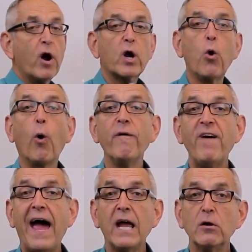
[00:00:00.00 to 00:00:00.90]
of our core
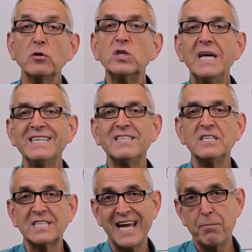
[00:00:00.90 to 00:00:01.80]
values is
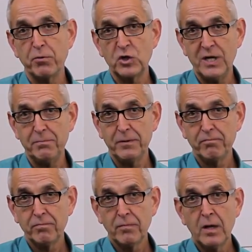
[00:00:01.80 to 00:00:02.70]
discipleship.
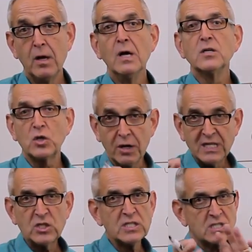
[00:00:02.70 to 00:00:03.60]
So
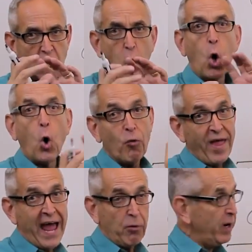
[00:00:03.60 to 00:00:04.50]
let's just
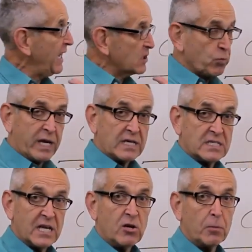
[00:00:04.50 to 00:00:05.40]
hold that one as we
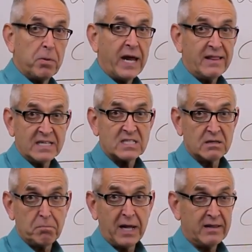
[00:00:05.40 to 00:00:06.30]
continue to play
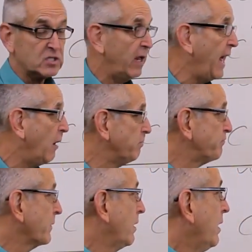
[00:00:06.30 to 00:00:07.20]
this on out.
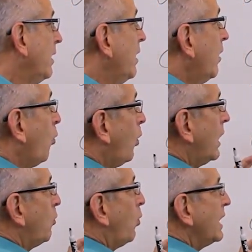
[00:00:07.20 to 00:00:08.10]

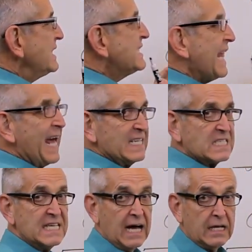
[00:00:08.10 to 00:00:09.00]
Once that
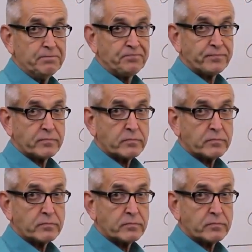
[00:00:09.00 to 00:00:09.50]
is done,